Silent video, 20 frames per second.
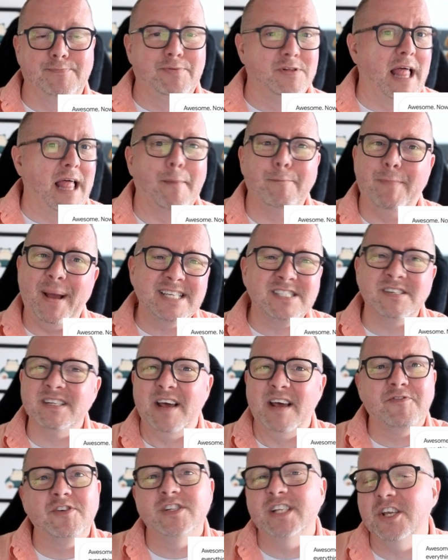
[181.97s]
based on
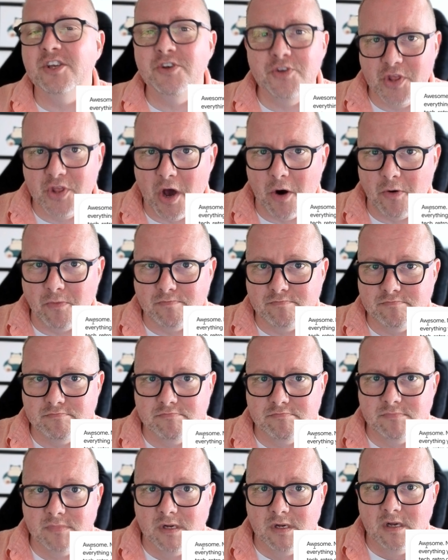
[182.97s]
everything you know.
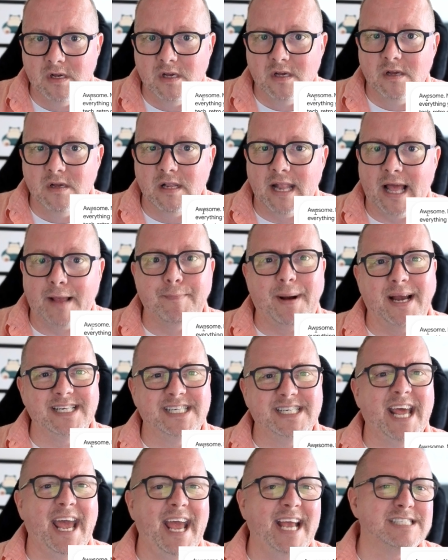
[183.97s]
My
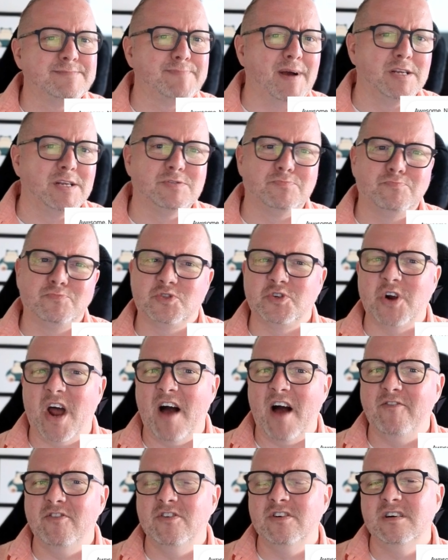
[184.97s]
taste, my
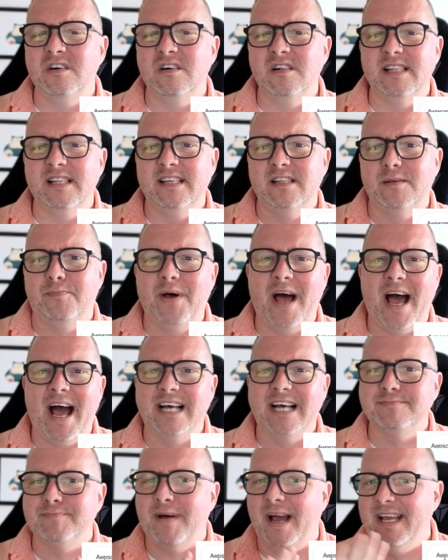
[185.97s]
travel in the past, my
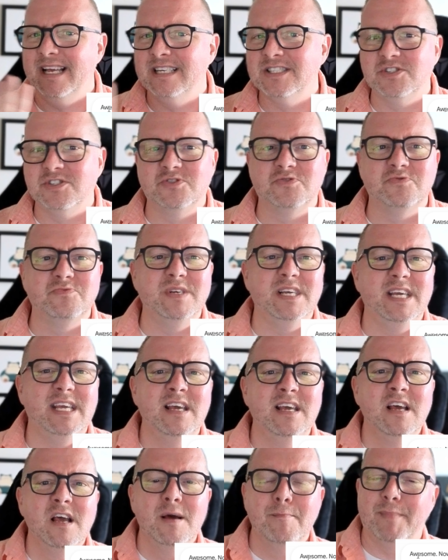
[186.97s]
history,
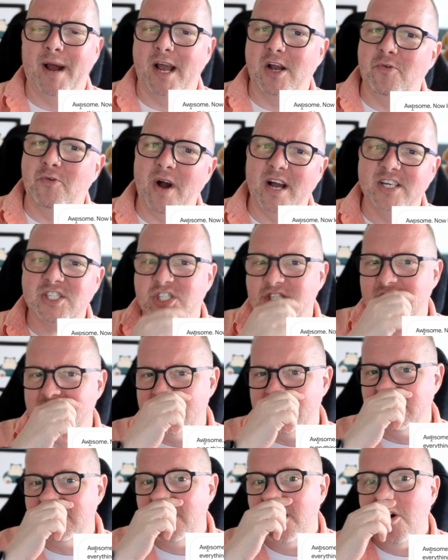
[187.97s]
my question,
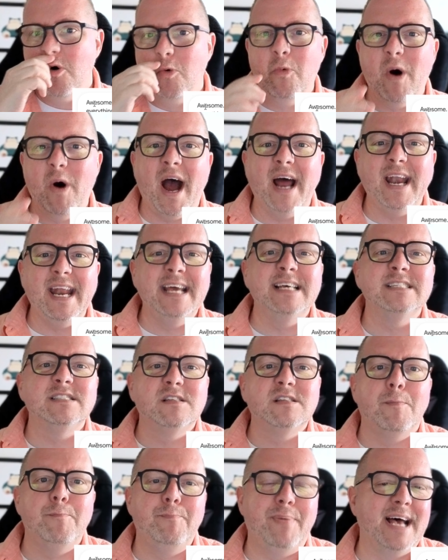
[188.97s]
what is the
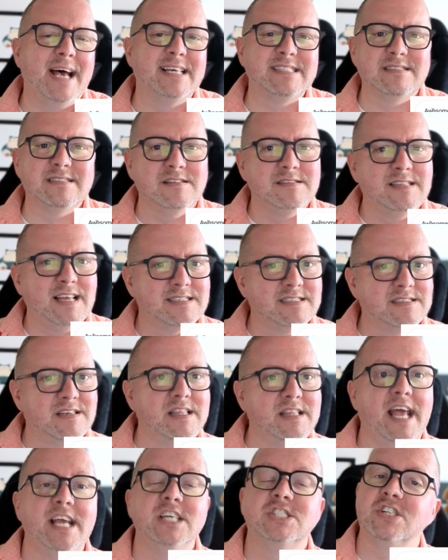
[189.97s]
best
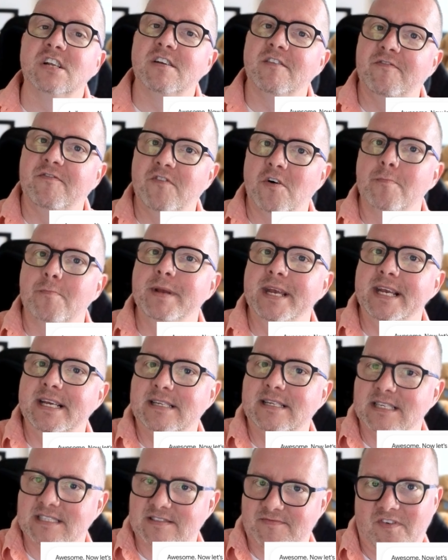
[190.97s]
destination for me this
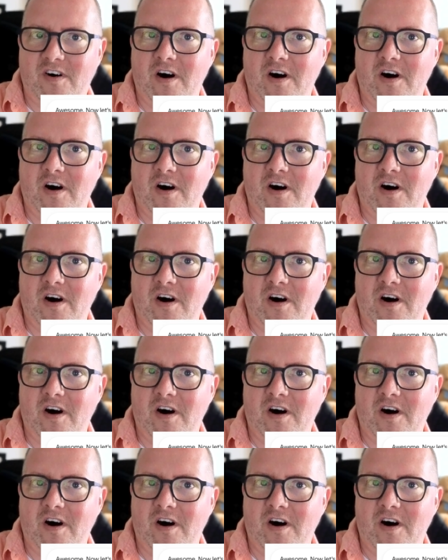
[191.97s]
fall?